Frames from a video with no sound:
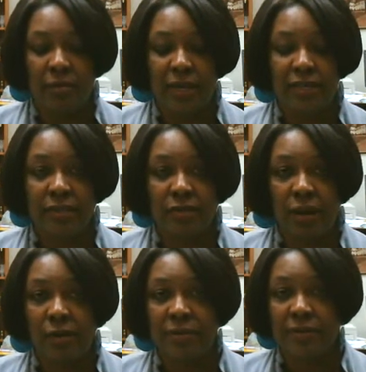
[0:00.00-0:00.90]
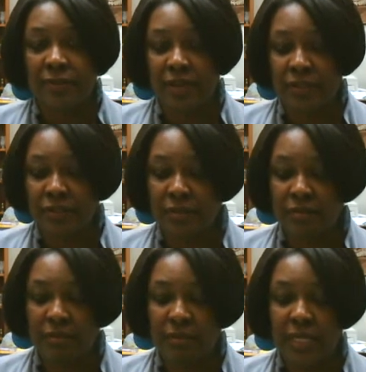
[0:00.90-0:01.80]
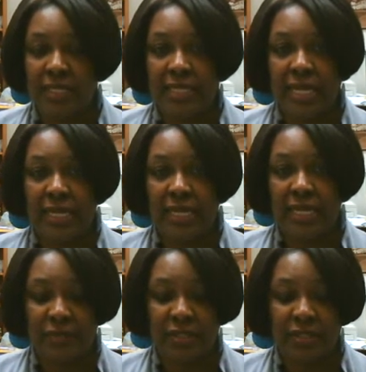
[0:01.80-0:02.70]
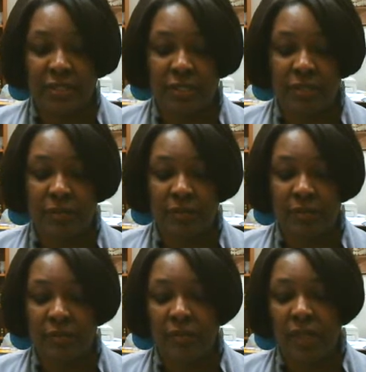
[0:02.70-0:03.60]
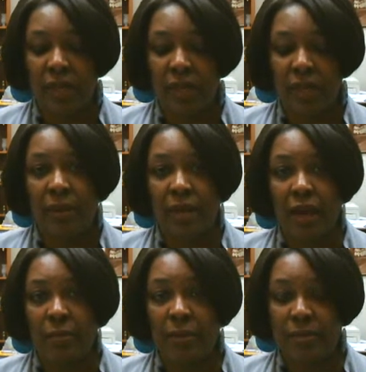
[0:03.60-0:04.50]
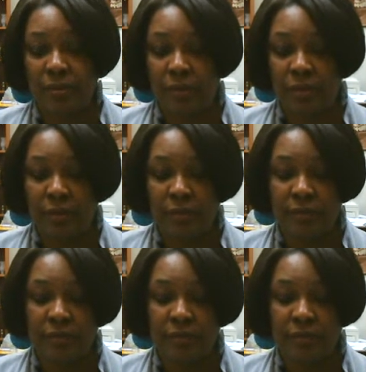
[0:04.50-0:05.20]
based on observation and scientific study about how people learn.